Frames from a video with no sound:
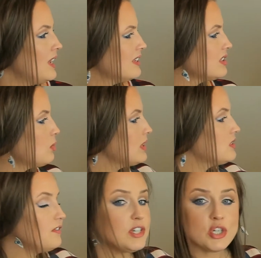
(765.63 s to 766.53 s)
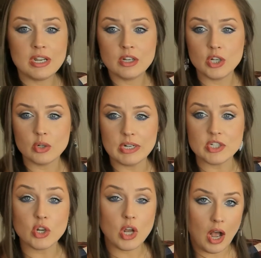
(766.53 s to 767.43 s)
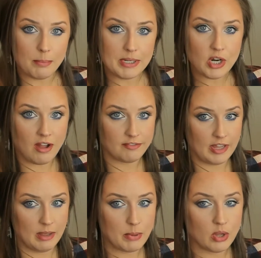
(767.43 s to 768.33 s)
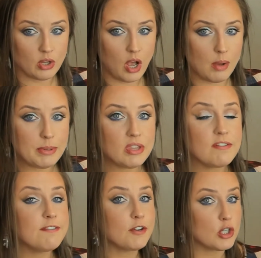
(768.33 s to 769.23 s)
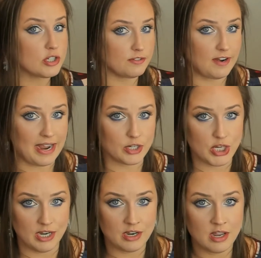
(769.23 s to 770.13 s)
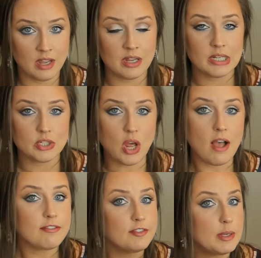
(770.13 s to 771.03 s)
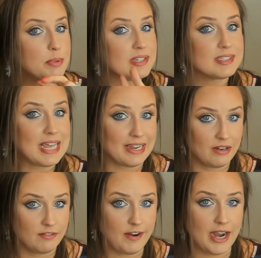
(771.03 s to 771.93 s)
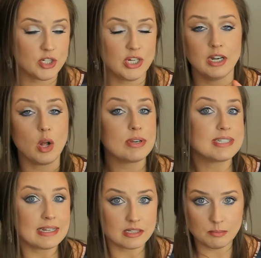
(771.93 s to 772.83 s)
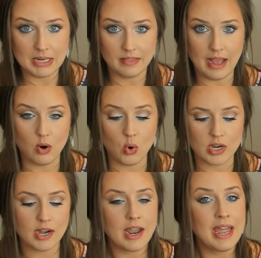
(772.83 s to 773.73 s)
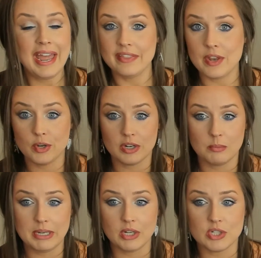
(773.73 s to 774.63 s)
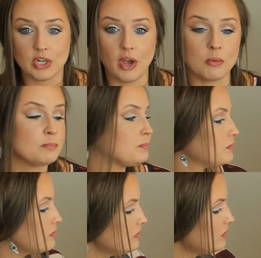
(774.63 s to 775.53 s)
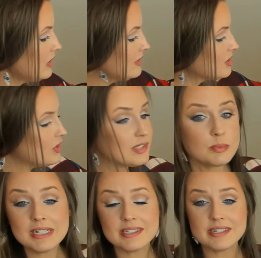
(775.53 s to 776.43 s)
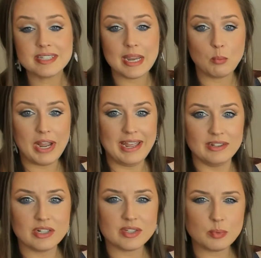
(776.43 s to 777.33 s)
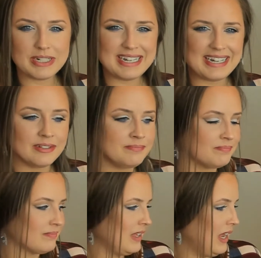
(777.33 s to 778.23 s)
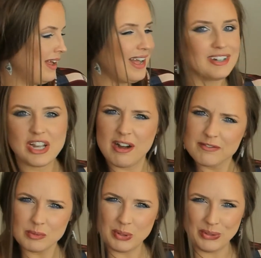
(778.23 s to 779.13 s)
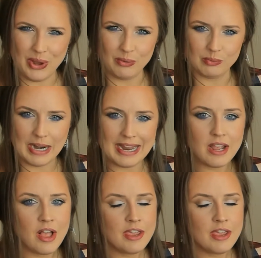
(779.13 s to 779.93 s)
So with division, you're going to copy dot flip. Copy the first fraction, dot flip the second fraction. It always has to be in that order, and then you're going to be good to go. So this one is the same way. It looks really uncomfortable though, right?